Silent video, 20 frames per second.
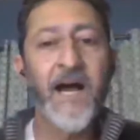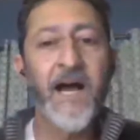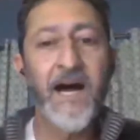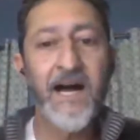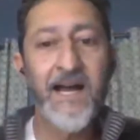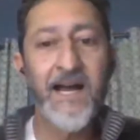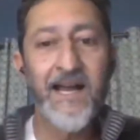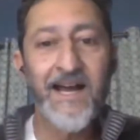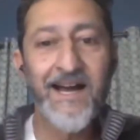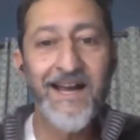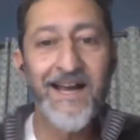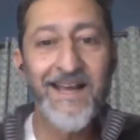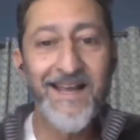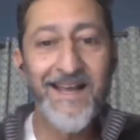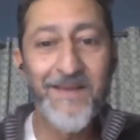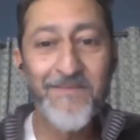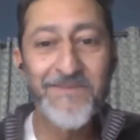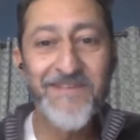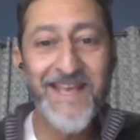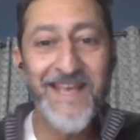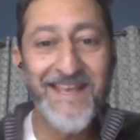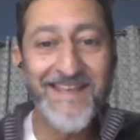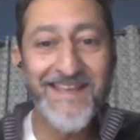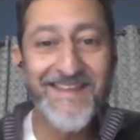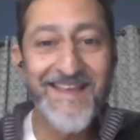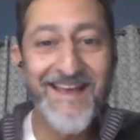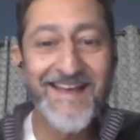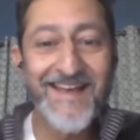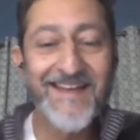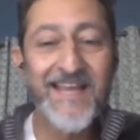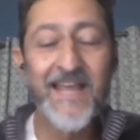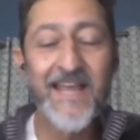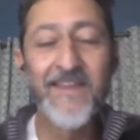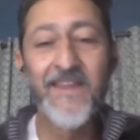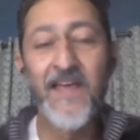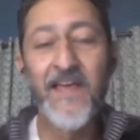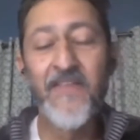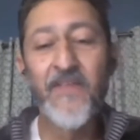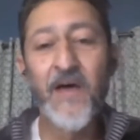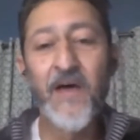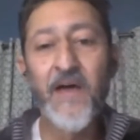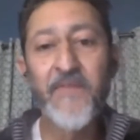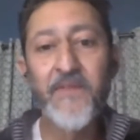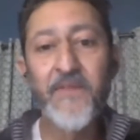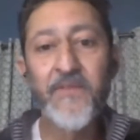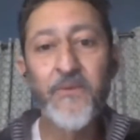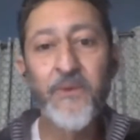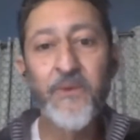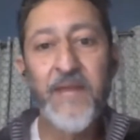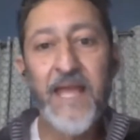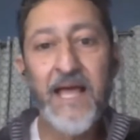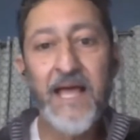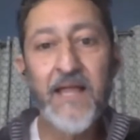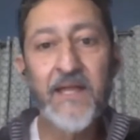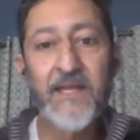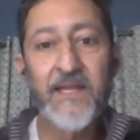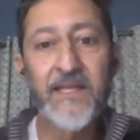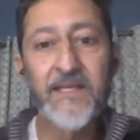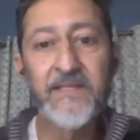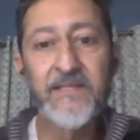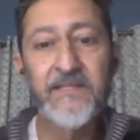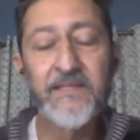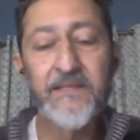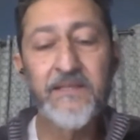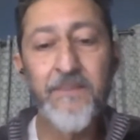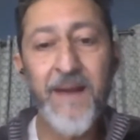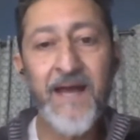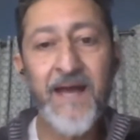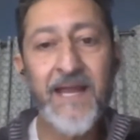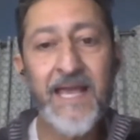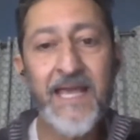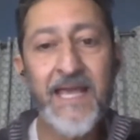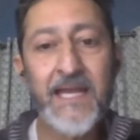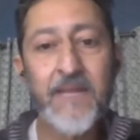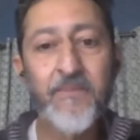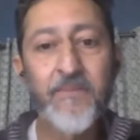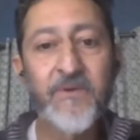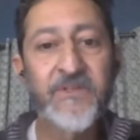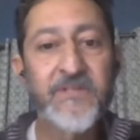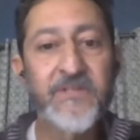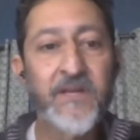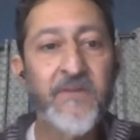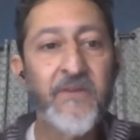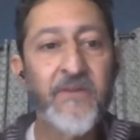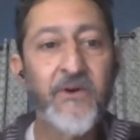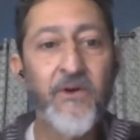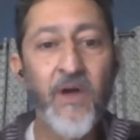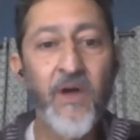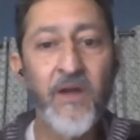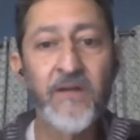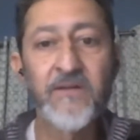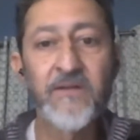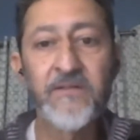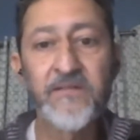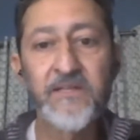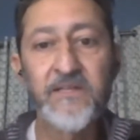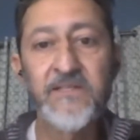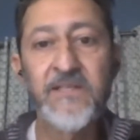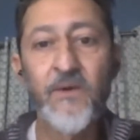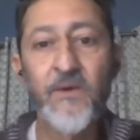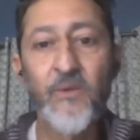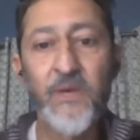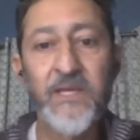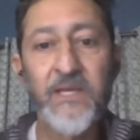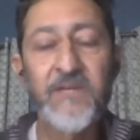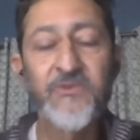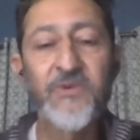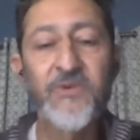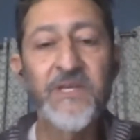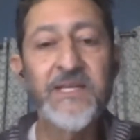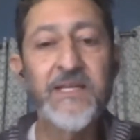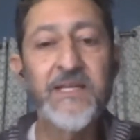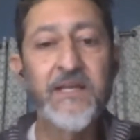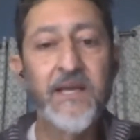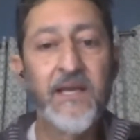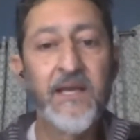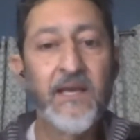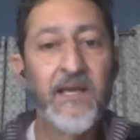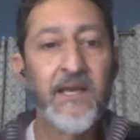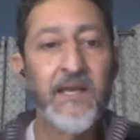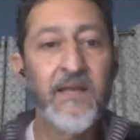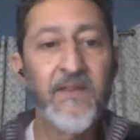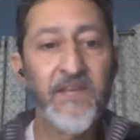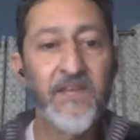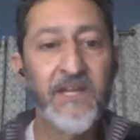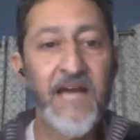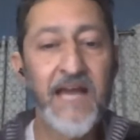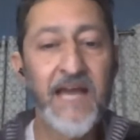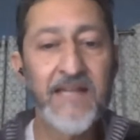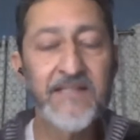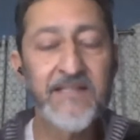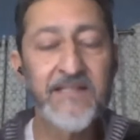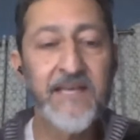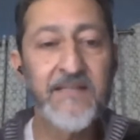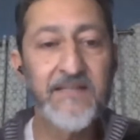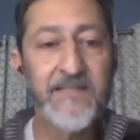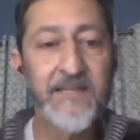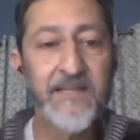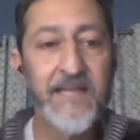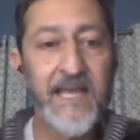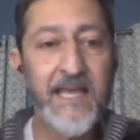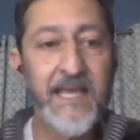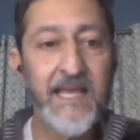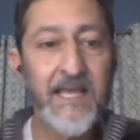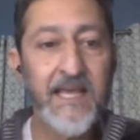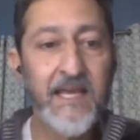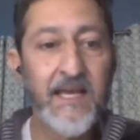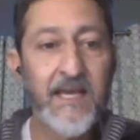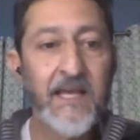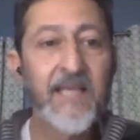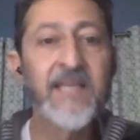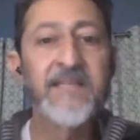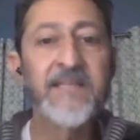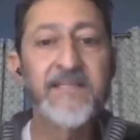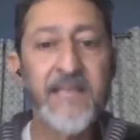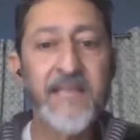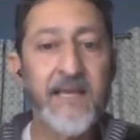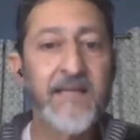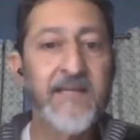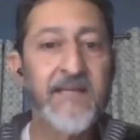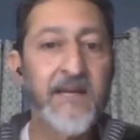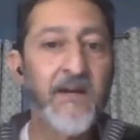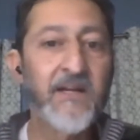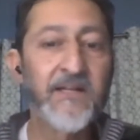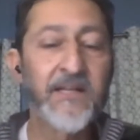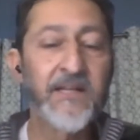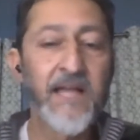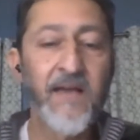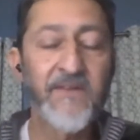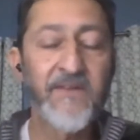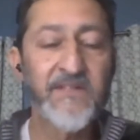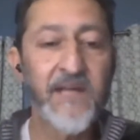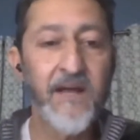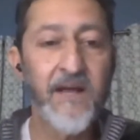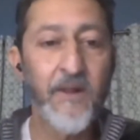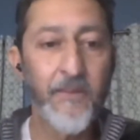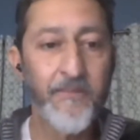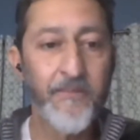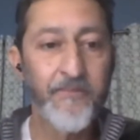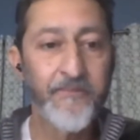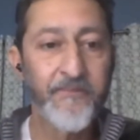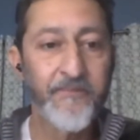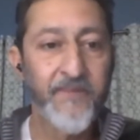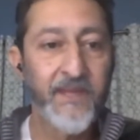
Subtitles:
I am saying that. And I think the reality is about 80% of the chronic disease that we treat in the United States today is secondary to lifestyle.